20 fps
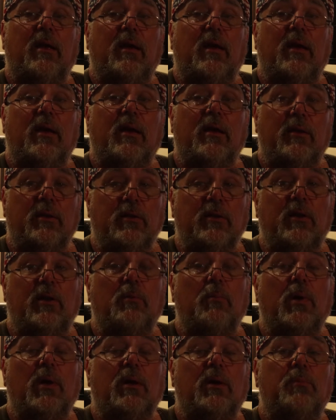and you
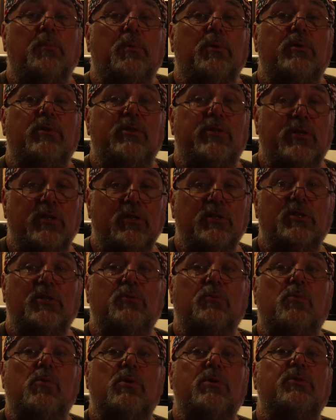can make up your
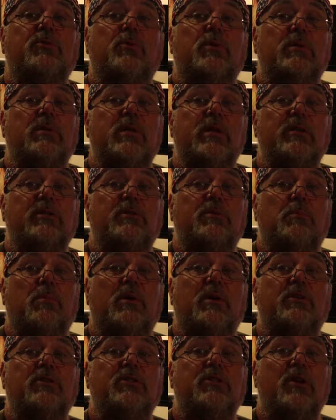decision which one takes the
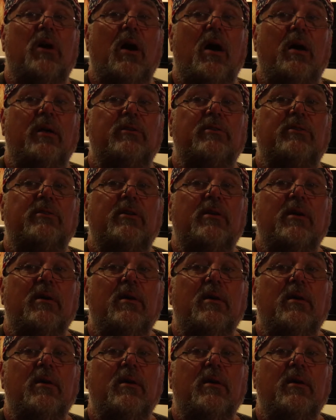best shots.